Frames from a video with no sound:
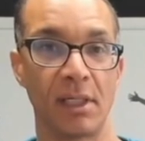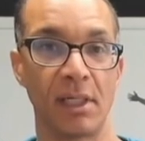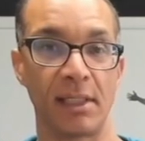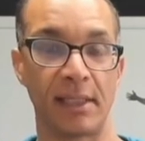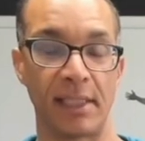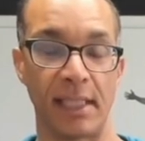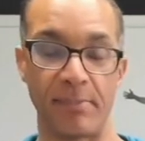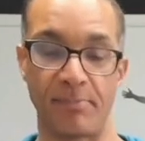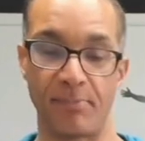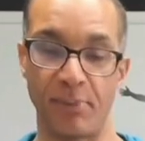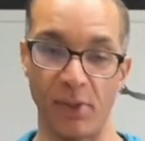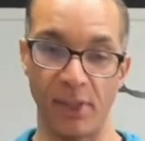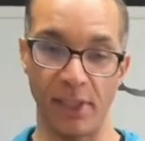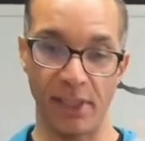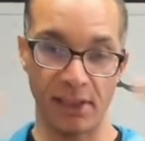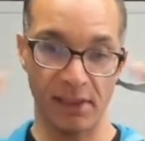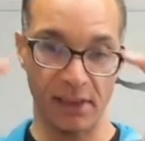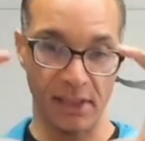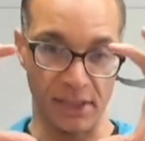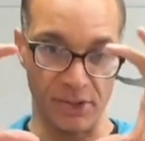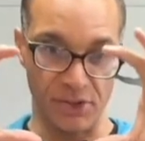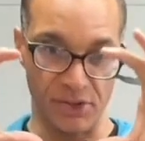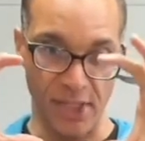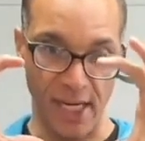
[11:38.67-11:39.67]
then putting
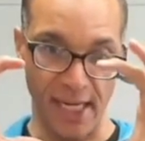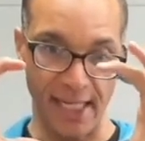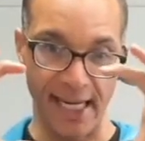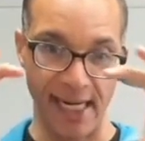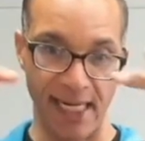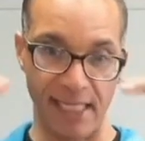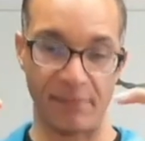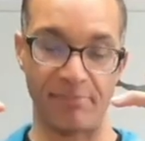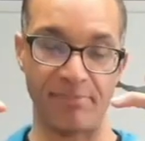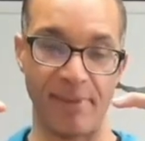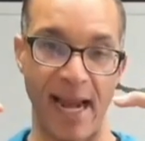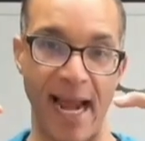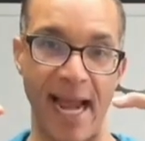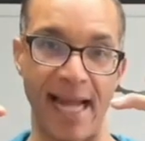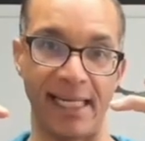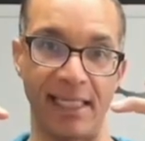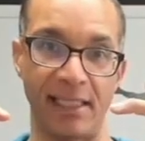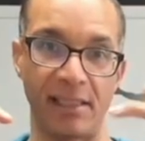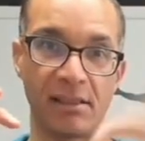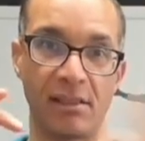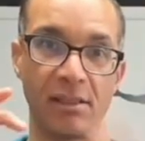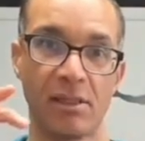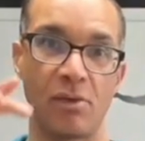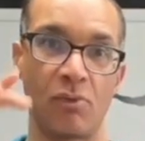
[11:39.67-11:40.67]
a gigantic
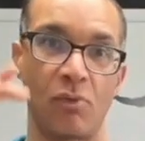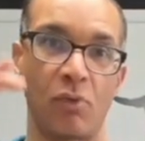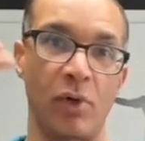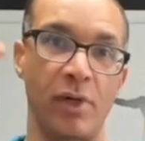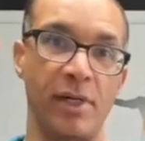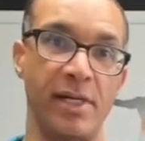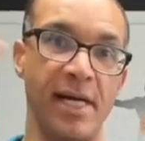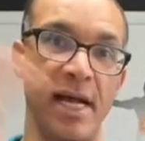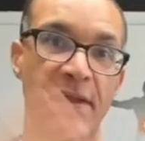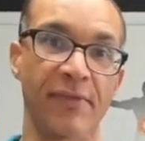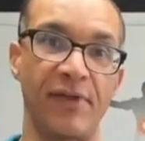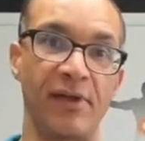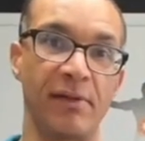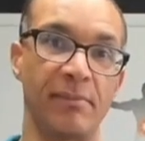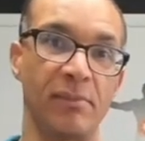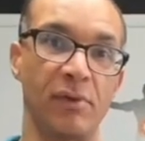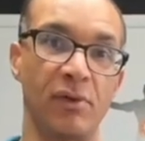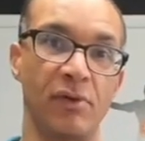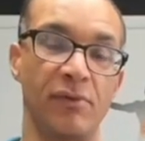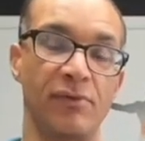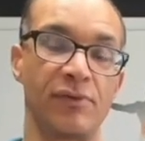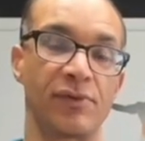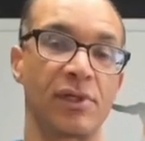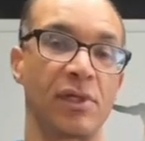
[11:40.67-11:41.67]
padding where nothing
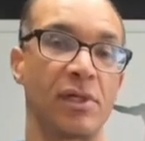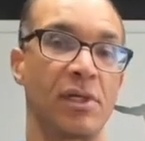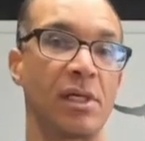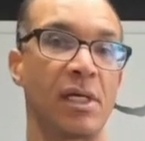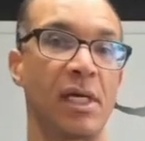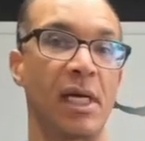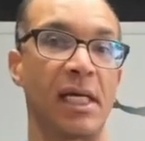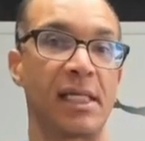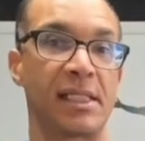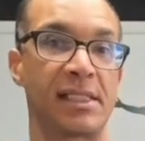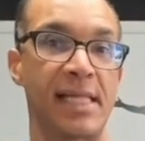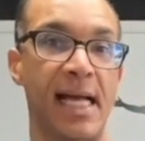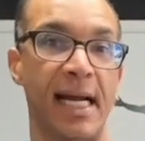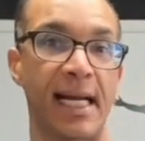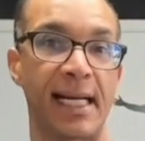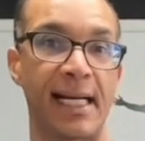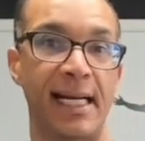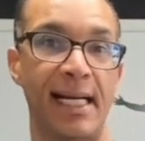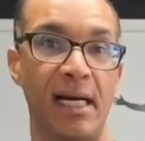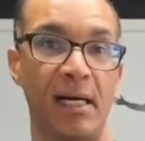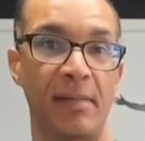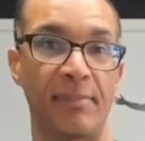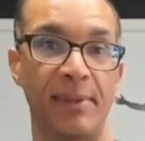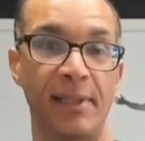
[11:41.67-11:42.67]
moves is not gonna
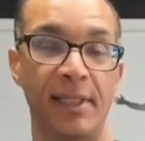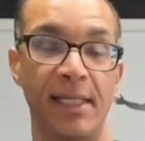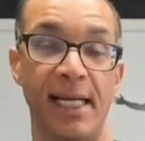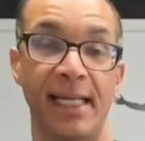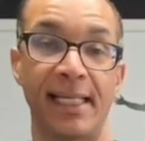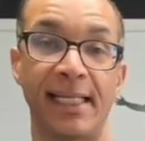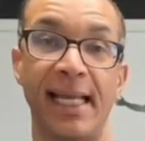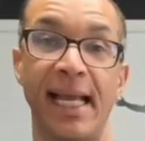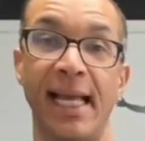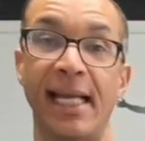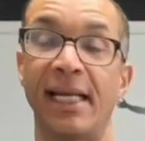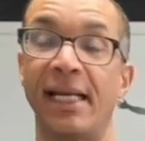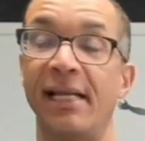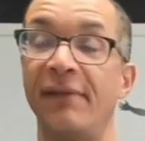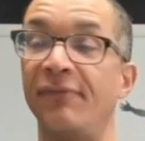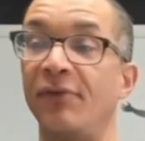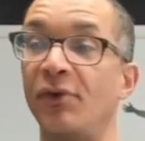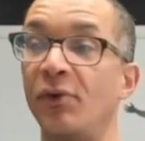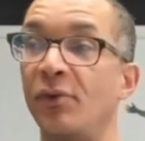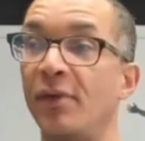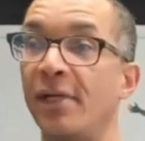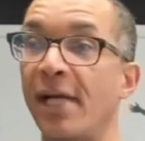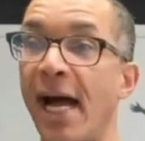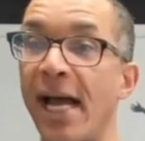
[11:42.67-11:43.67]
help it. Again, if
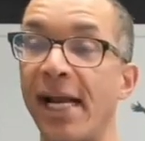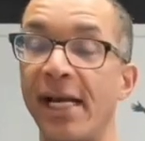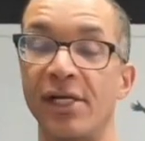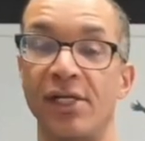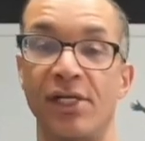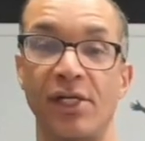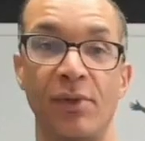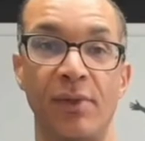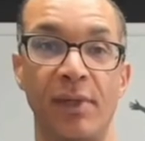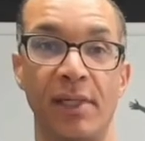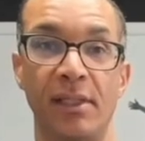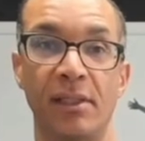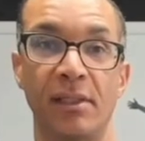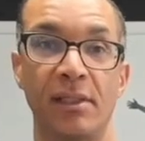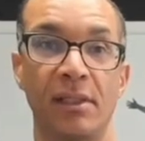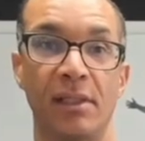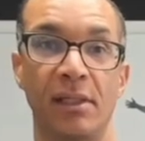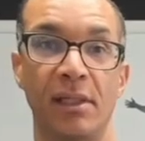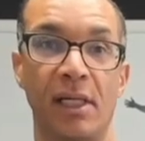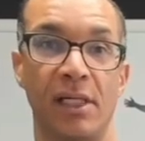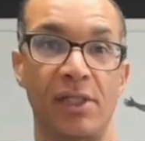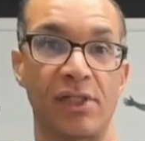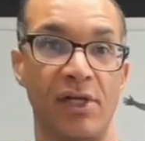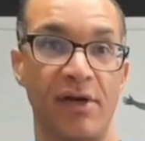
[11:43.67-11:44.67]
you gotta do it
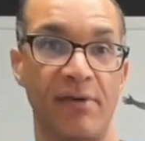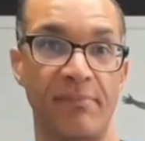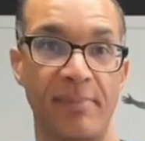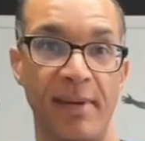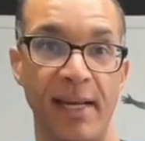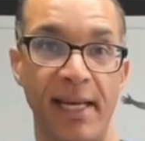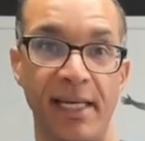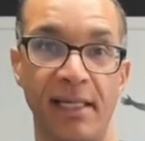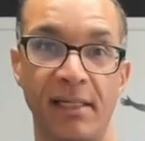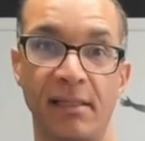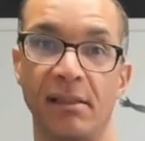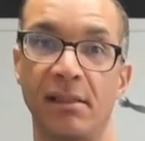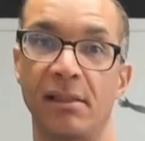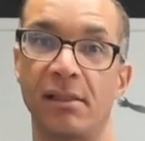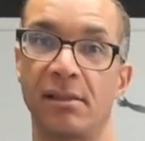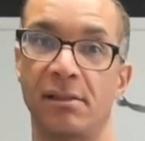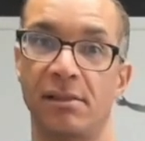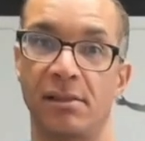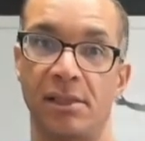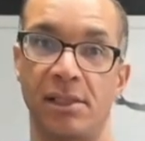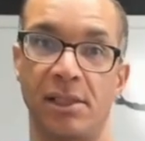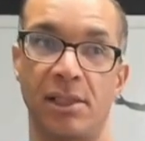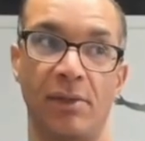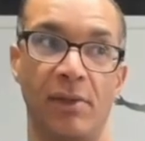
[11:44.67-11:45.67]
because you have pain,
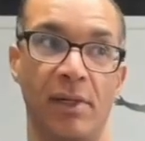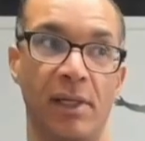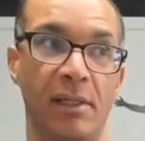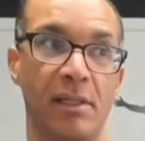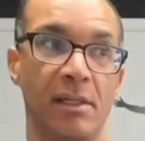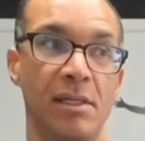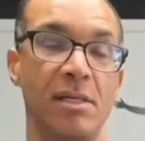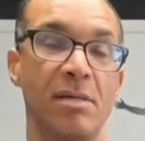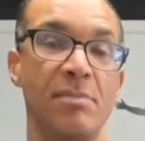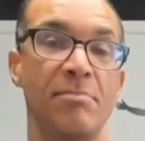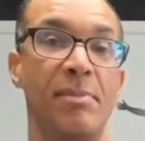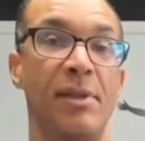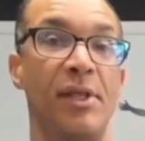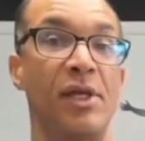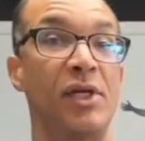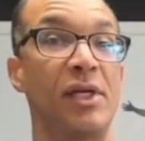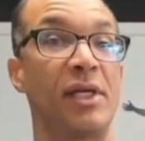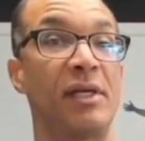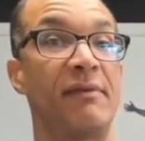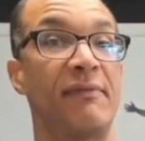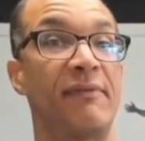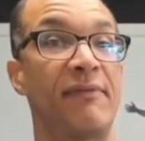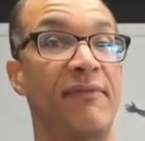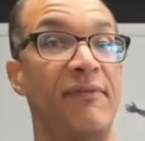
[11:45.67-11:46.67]
do it. But then you
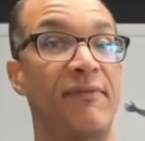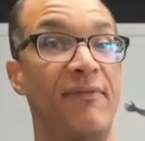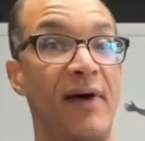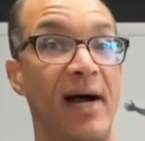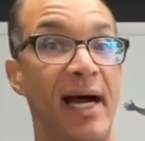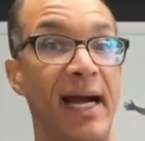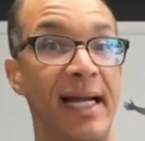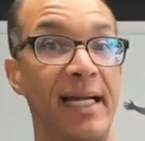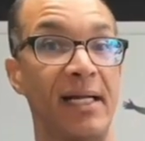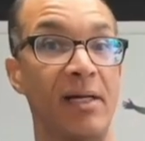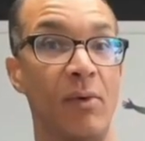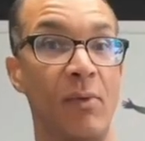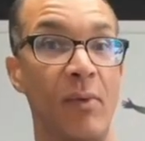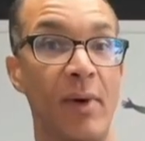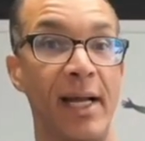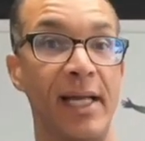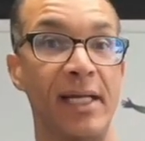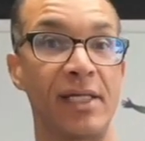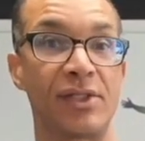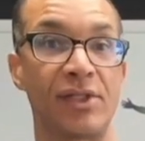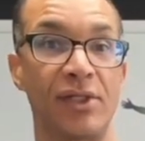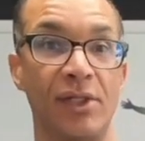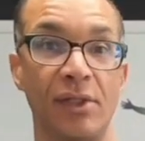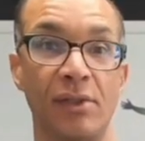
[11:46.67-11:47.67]
need to find a way
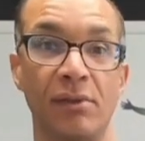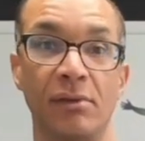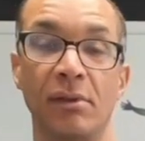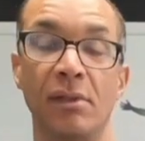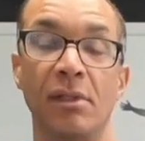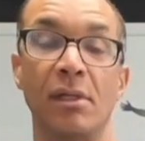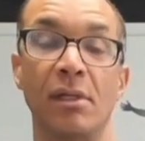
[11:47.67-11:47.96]
to